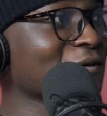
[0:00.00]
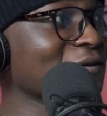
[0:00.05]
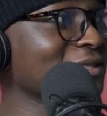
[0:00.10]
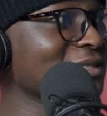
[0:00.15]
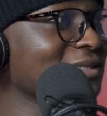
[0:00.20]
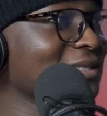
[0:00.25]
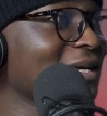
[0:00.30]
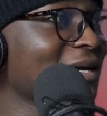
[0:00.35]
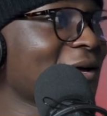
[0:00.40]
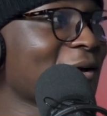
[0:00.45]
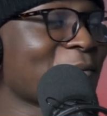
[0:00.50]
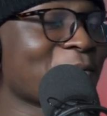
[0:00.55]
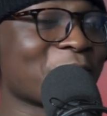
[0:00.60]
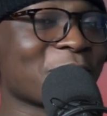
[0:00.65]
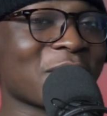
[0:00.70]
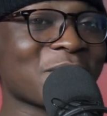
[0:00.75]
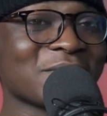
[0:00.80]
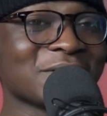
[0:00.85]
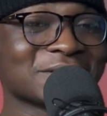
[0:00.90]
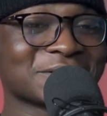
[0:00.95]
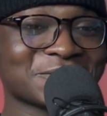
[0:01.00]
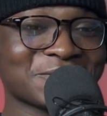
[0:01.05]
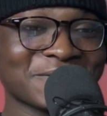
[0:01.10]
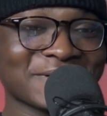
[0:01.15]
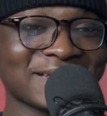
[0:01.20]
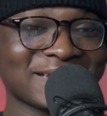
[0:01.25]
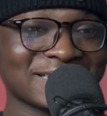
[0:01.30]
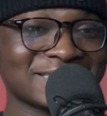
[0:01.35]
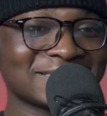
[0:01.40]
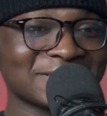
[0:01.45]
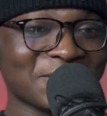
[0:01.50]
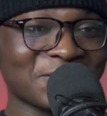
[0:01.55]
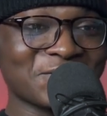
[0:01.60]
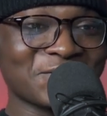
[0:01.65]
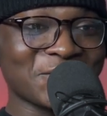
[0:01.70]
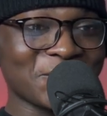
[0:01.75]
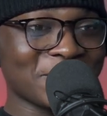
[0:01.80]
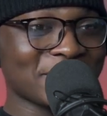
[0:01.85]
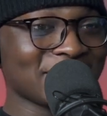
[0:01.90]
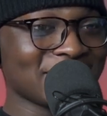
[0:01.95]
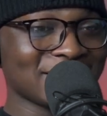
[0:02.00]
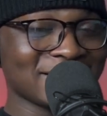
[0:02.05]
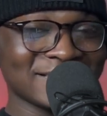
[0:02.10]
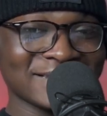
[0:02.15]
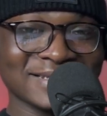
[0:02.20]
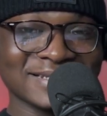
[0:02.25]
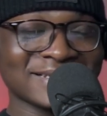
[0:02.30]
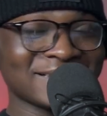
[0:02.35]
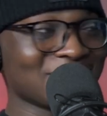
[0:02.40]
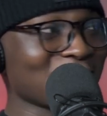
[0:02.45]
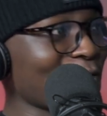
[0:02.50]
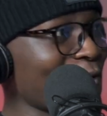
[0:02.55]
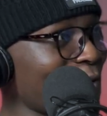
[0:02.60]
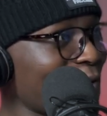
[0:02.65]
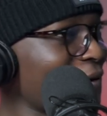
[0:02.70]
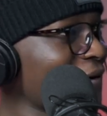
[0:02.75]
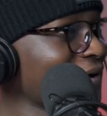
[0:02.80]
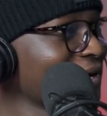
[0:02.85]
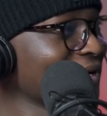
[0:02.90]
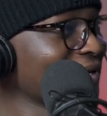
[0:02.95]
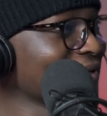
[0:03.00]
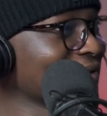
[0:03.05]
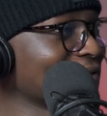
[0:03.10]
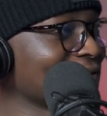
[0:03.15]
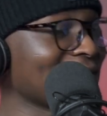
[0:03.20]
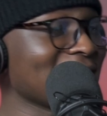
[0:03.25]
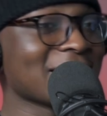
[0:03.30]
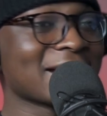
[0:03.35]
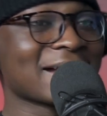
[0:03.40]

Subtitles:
Because primary school kids are very they